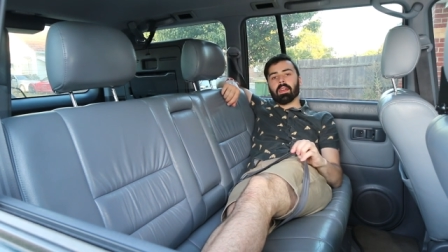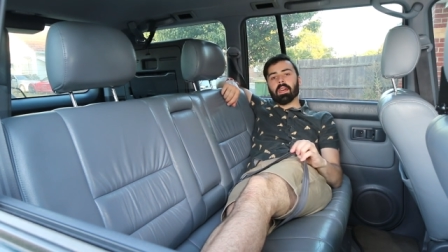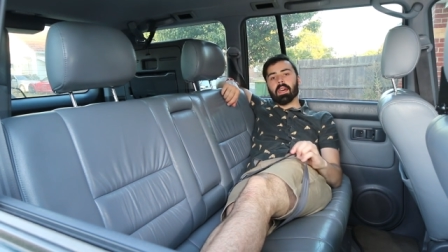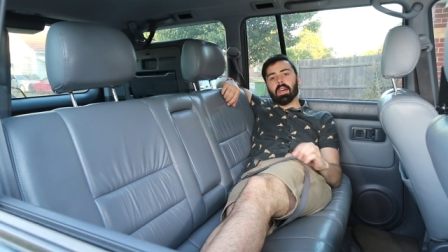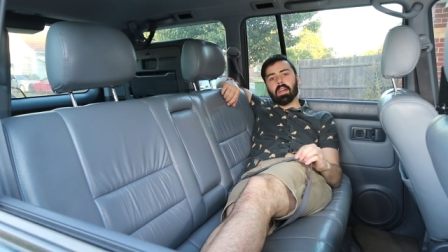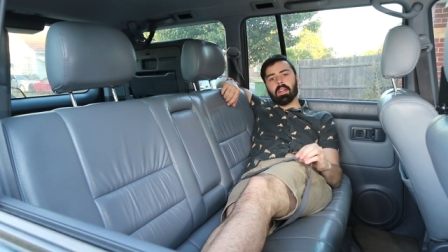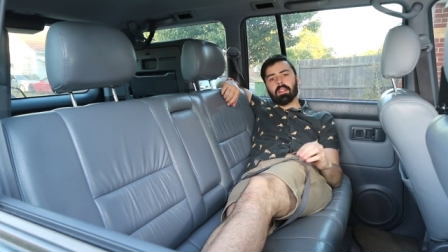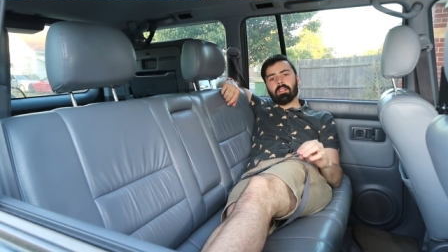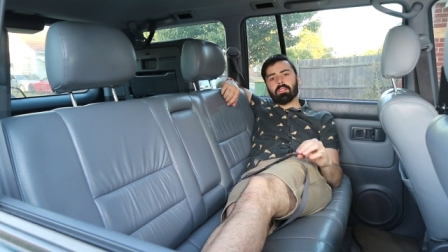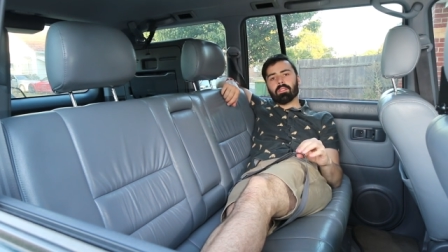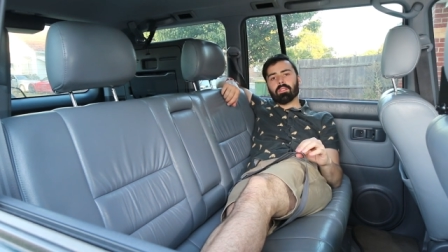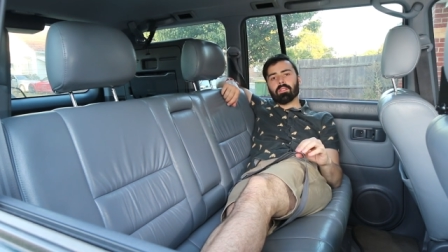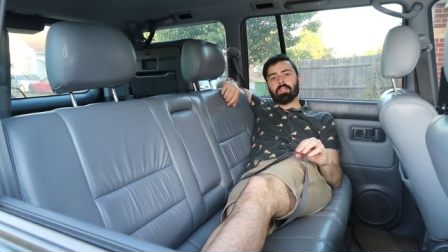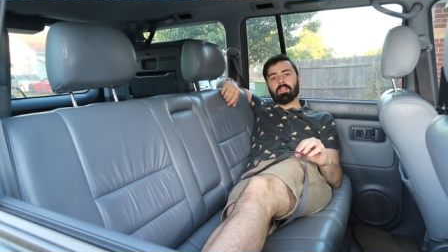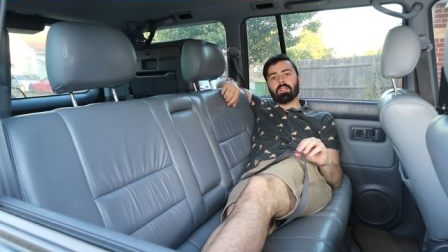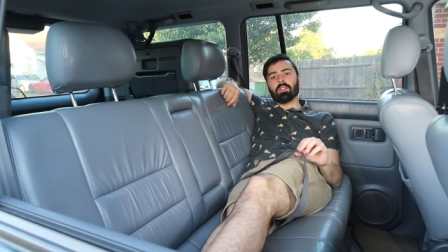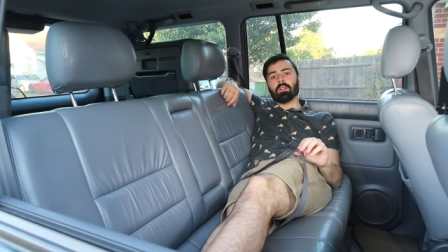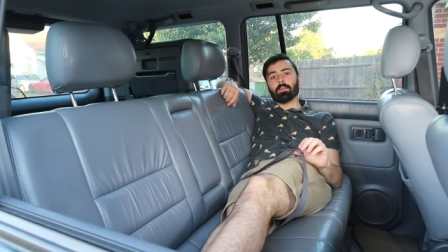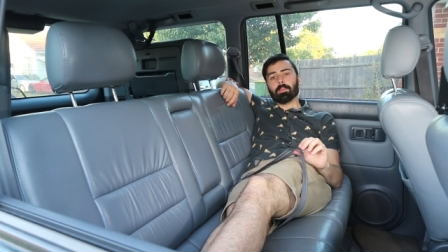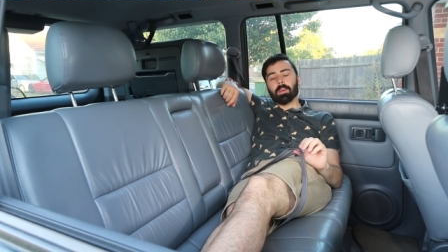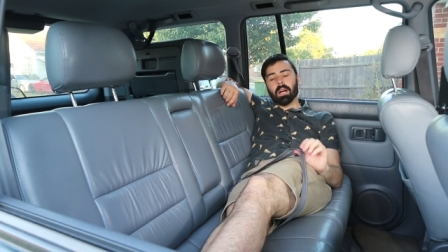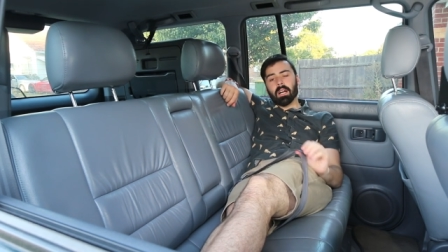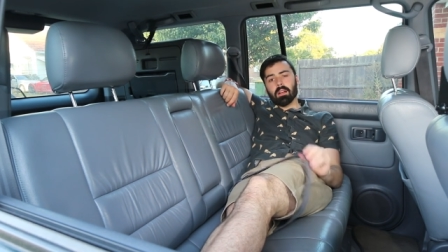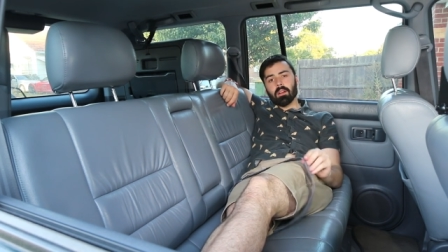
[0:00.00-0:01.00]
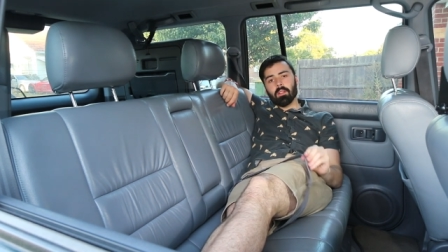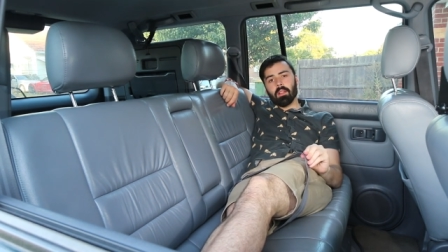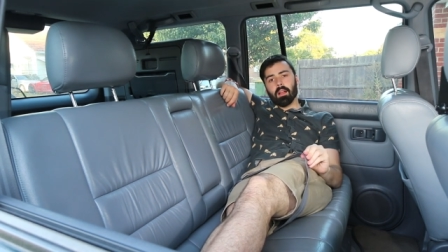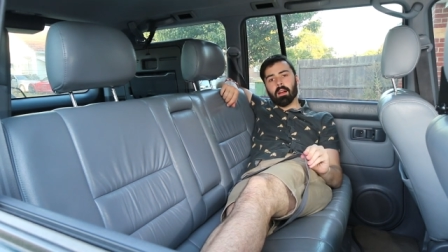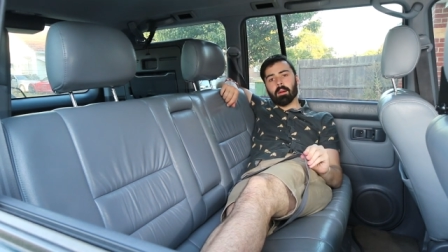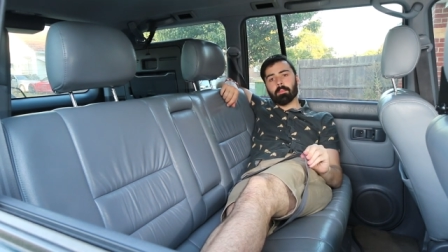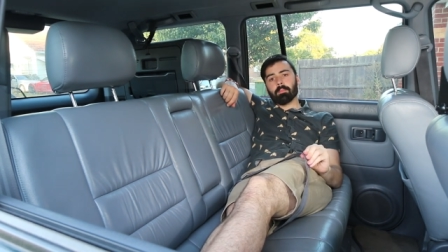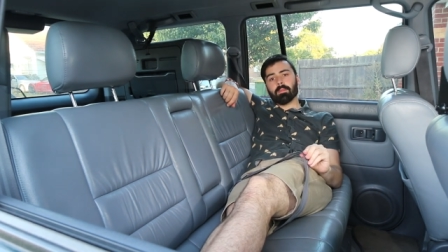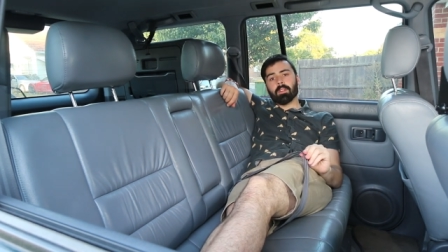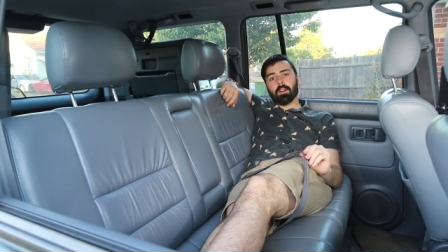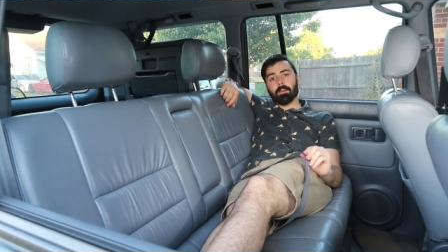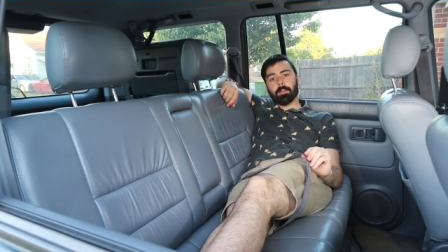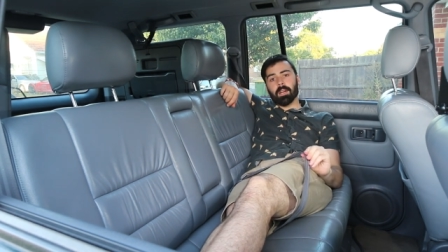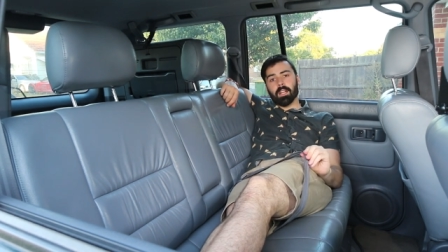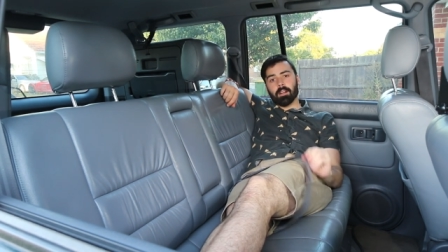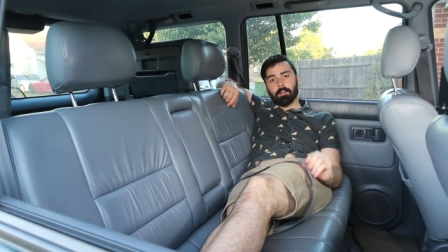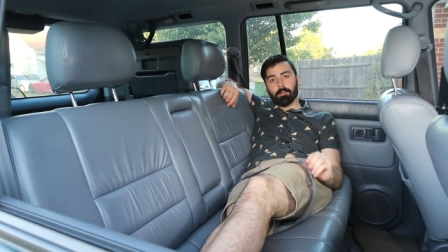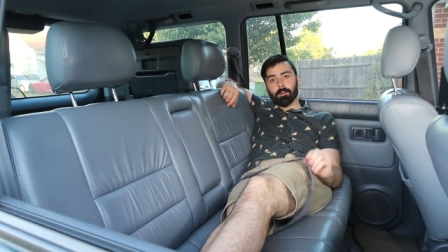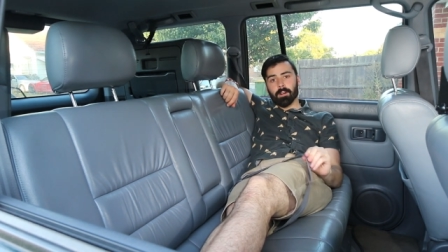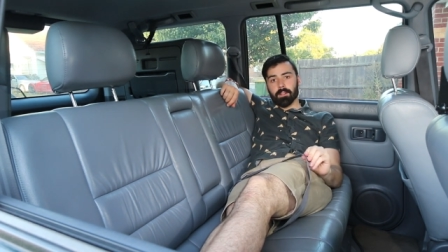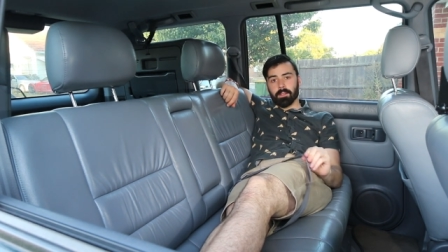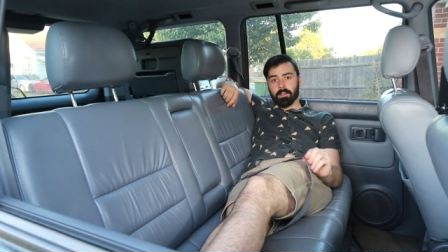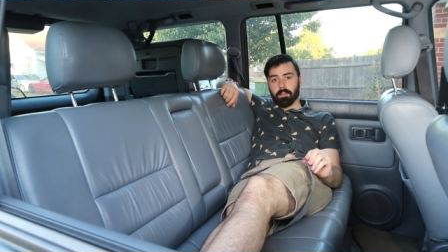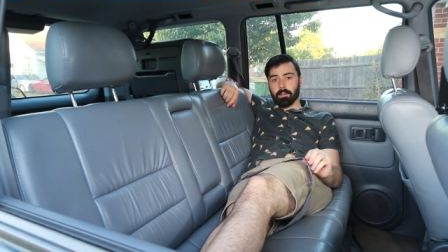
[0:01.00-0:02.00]
and you'll buckle up no matter
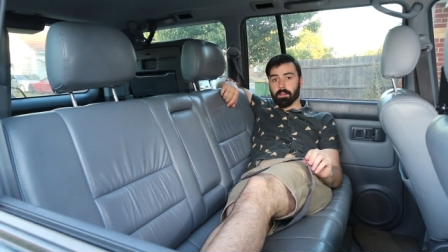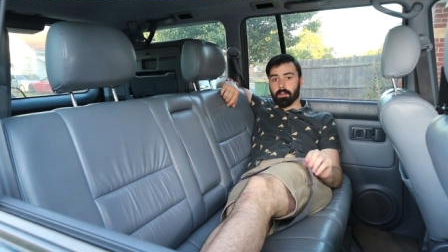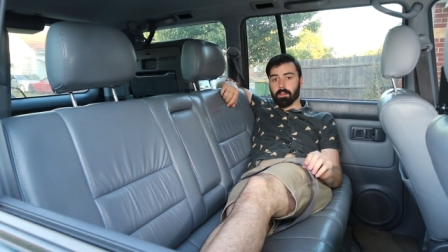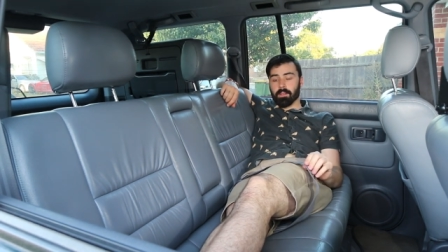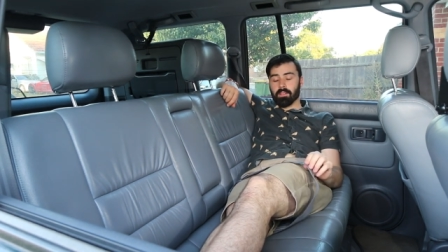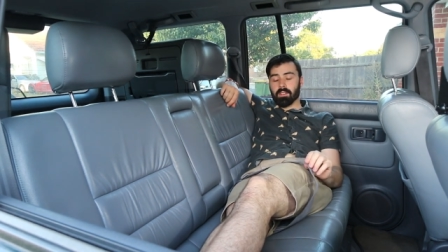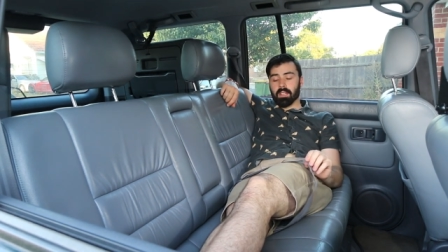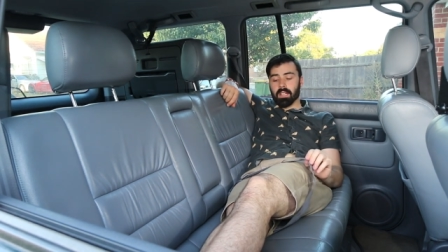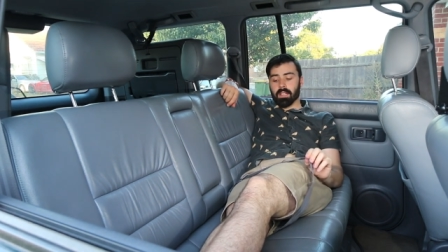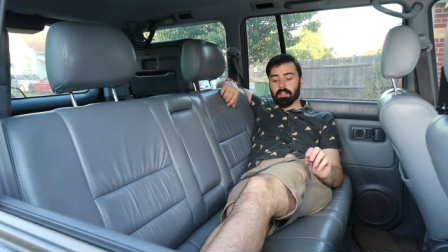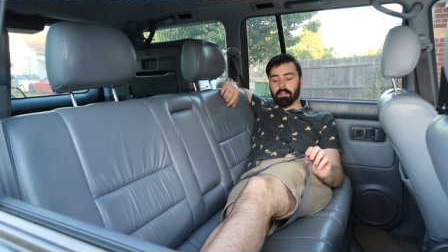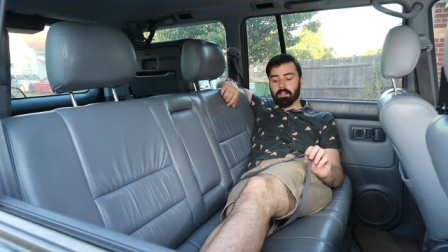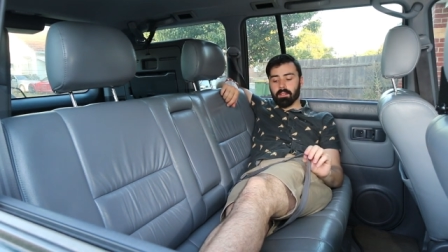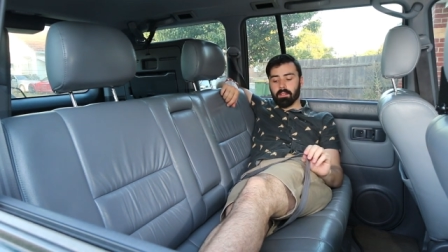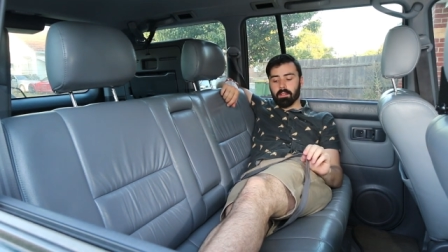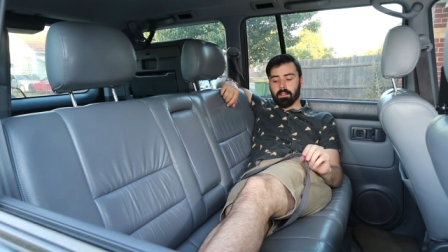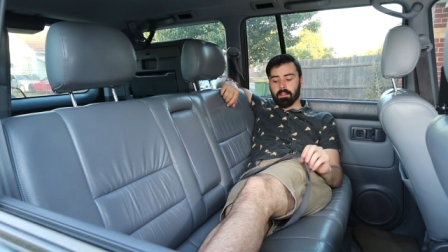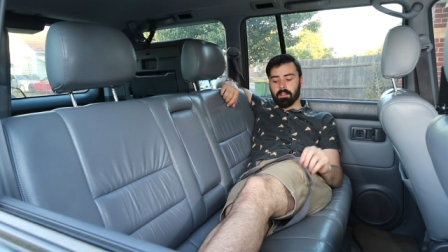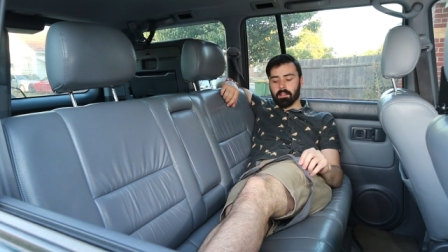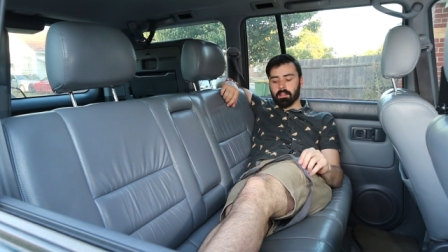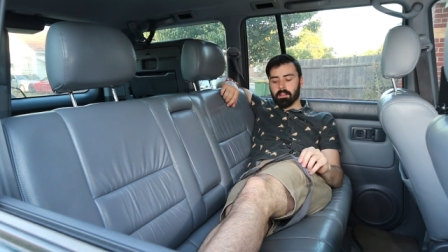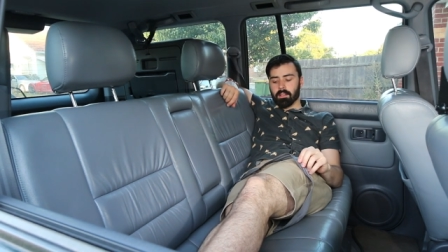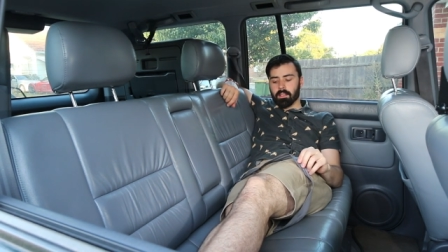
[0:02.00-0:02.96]
what the law says.